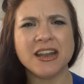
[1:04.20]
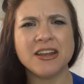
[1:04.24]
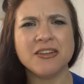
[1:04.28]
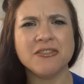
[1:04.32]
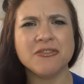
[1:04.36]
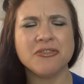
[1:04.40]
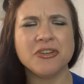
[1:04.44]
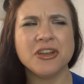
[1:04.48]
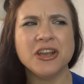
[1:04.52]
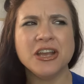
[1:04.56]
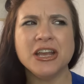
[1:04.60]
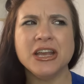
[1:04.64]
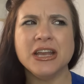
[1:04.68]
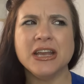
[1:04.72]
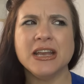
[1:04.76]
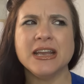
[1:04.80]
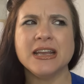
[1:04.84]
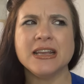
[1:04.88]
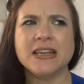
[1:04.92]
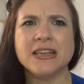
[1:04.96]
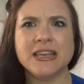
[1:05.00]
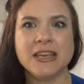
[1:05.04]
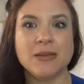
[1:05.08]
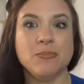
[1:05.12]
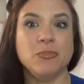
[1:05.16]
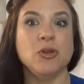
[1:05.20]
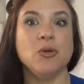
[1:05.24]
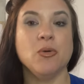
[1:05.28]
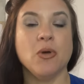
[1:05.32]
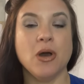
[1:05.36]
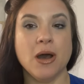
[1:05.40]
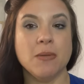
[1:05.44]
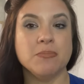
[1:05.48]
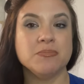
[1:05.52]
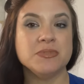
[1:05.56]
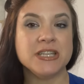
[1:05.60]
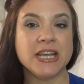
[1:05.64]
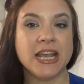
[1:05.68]
of keep you
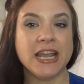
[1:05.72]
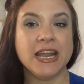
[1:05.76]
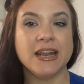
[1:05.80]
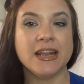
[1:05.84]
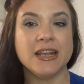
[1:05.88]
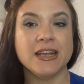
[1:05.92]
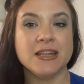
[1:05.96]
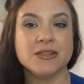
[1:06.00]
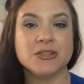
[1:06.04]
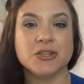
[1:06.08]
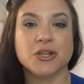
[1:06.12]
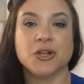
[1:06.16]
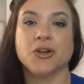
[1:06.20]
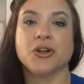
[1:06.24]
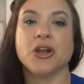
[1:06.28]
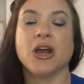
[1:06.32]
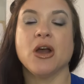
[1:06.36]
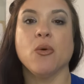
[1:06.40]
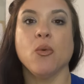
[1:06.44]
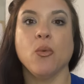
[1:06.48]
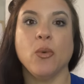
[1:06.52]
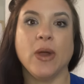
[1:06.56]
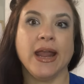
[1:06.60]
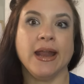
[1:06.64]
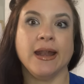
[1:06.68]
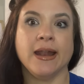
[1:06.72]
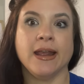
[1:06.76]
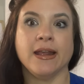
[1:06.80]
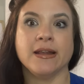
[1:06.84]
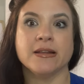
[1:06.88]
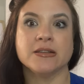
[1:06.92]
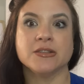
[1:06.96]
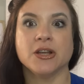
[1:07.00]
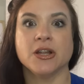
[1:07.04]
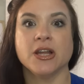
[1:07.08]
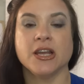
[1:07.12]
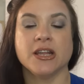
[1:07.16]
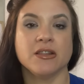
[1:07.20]
updated so you're not waiting
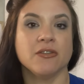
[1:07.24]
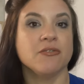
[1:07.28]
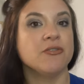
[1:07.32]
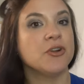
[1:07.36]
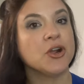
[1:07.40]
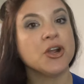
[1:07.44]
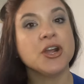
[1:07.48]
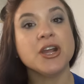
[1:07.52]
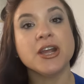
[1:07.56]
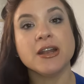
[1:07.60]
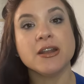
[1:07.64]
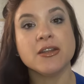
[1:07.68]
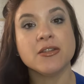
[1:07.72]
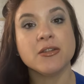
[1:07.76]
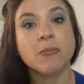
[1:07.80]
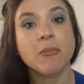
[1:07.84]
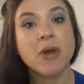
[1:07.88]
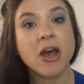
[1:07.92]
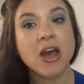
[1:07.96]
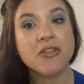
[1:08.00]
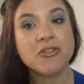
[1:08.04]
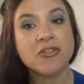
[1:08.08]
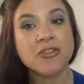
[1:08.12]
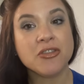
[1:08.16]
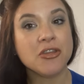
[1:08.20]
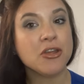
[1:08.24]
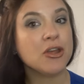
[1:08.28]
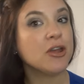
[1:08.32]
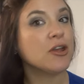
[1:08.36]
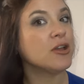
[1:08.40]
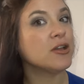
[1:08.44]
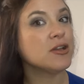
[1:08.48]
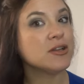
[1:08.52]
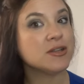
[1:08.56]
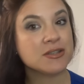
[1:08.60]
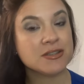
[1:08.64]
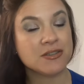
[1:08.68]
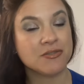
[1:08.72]
till like the very end of the month
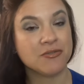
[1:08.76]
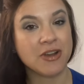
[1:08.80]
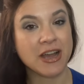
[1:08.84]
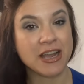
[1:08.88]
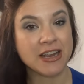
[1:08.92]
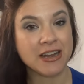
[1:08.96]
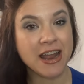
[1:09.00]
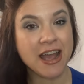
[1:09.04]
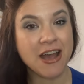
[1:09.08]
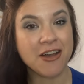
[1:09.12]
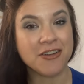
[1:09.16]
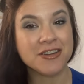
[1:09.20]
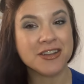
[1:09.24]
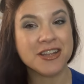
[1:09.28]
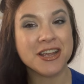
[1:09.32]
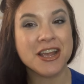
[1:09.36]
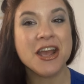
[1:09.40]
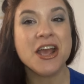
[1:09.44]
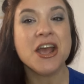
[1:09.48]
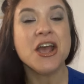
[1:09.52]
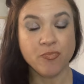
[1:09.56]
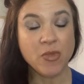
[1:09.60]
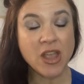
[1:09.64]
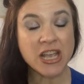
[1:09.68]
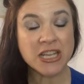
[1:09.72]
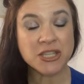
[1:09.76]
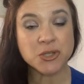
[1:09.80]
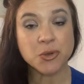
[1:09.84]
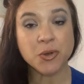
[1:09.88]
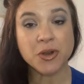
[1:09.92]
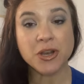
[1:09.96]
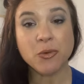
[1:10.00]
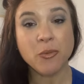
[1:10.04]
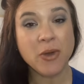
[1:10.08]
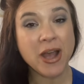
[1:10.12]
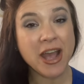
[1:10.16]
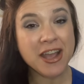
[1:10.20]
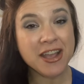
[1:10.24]
to find out. So
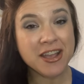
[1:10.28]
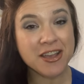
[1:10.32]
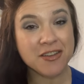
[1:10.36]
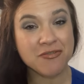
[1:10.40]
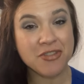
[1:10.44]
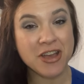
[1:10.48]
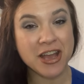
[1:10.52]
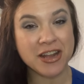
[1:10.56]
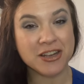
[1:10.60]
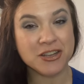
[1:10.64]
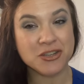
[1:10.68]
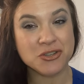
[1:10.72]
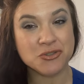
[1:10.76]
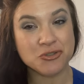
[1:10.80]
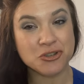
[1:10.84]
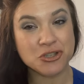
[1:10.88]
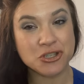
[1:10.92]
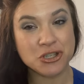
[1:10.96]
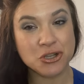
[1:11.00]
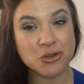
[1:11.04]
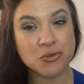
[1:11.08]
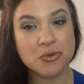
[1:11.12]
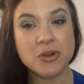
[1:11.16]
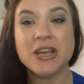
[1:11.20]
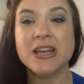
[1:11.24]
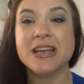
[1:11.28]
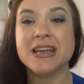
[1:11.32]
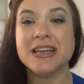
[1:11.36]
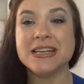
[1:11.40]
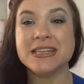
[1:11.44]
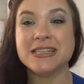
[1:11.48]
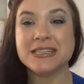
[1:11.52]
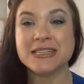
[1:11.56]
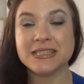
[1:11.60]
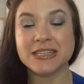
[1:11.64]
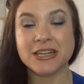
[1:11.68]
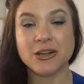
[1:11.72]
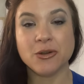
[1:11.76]
anyway, if that interests you,
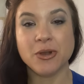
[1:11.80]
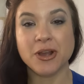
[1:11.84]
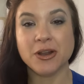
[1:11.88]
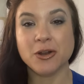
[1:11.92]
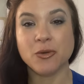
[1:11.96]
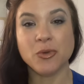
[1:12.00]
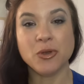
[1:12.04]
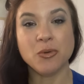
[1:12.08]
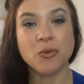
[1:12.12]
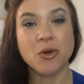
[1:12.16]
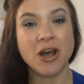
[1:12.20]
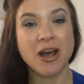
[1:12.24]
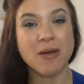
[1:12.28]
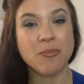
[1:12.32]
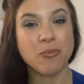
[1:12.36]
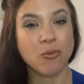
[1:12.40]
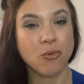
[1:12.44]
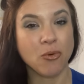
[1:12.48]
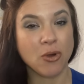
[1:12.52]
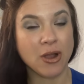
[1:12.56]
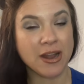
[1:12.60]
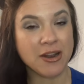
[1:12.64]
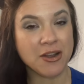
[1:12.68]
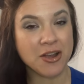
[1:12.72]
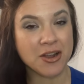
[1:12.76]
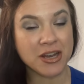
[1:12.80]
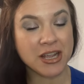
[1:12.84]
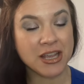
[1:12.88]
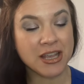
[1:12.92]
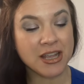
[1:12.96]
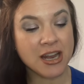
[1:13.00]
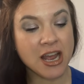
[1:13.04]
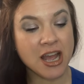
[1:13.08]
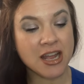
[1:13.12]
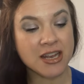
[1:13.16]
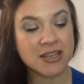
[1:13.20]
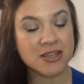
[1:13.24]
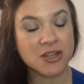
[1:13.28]
stick around and we will hop right on
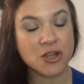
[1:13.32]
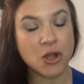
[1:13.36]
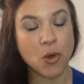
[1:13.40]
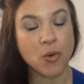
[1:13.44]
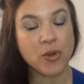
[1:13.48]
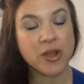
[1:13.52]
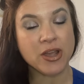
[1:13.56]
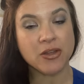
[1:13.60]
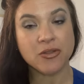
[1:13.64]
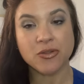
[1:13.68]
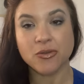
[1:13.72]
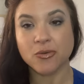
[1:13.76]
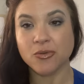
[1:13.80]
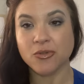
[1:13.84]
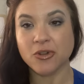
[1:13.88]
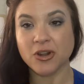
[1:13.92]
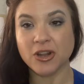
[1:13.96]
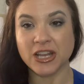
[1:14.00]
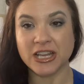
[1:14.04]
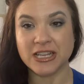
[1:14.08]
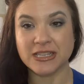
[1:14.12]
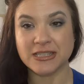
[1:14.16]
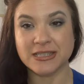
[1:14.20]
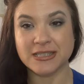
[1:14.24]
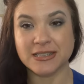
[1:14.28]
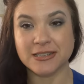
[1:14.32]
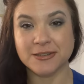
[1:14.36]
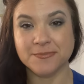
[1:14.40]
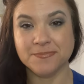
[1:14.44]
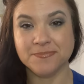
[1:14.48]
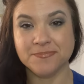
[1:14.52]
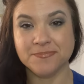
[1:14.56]
in going through the list.